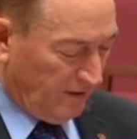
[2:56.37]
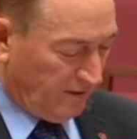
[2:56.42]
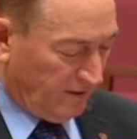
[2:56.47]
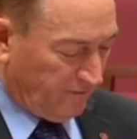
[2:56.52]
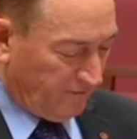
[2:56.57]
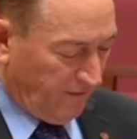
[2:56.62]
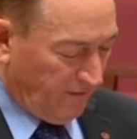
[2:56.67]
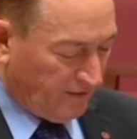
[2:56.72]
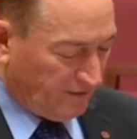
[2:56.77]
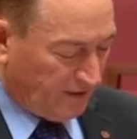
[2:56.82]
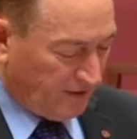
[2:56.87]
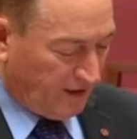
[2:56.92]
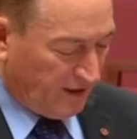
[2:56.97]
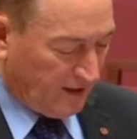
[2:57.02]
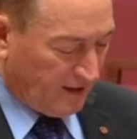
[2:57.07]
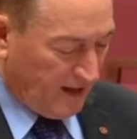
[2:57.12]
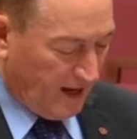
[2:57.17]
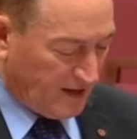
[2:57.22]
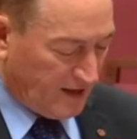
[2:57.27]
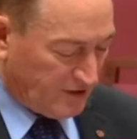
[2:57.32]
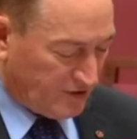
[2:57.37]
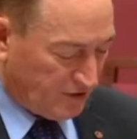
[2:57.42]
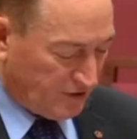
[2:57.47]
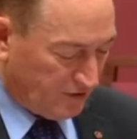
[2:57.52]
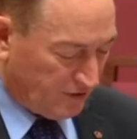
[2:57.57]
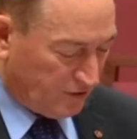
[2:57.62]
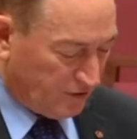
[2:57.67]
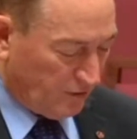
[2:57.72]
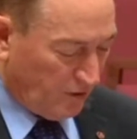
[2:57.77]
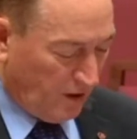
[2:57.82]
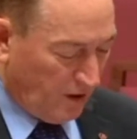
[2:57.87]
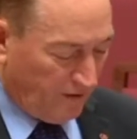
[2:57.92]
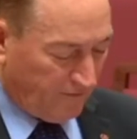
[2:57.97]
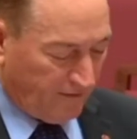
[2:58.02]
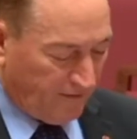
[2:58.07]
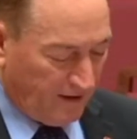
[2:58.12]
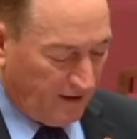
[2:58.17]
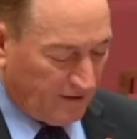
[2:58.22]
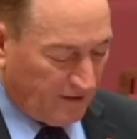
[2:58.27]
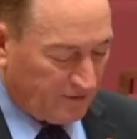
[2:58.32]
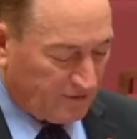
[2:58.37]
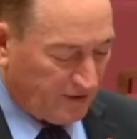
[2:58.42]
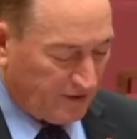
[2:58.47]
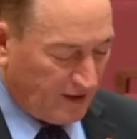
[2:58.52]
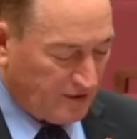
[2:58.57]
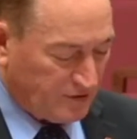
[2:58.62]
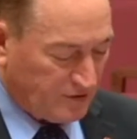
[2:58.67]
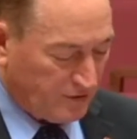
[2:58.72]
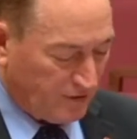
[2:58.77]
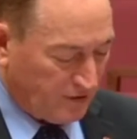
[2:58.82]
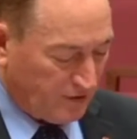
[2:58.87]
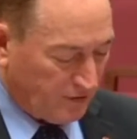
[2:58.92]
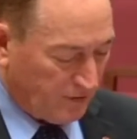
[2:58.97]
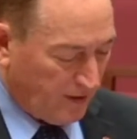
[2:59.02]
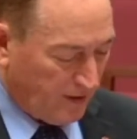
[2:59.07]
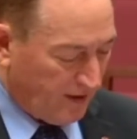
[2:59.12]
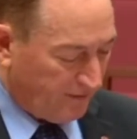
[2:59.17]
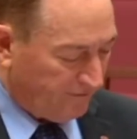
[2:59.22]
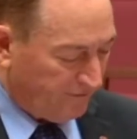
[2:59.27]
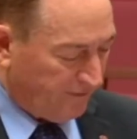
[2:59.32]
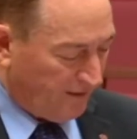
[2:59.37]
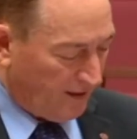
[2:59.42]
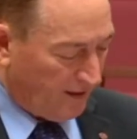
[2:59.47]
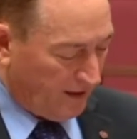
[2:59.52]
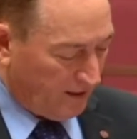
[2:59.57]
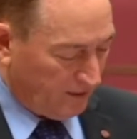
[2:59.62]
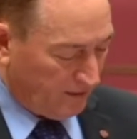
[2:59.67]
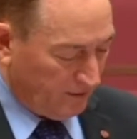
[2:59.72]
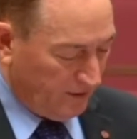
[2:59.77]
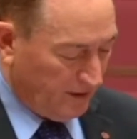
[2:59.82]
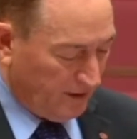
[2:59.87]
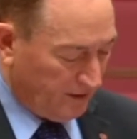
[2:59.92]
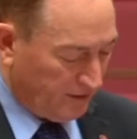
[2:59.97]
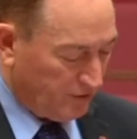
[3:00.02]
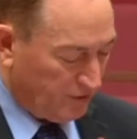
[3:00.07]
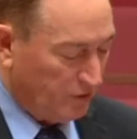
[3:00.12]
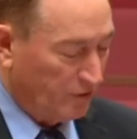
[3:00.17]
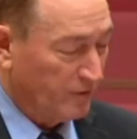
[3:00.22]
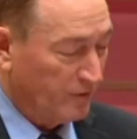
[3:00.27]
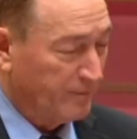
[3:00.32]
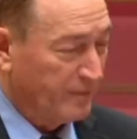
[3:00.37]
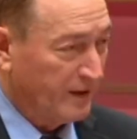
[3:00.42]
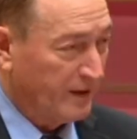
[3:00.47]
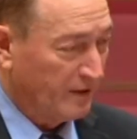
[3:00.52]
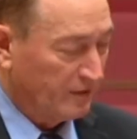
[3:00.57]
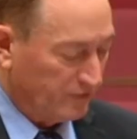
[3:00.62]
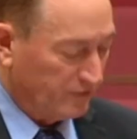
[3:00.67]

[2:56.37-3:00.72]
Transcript: frontier nation, to offer sanctuary to our fellow European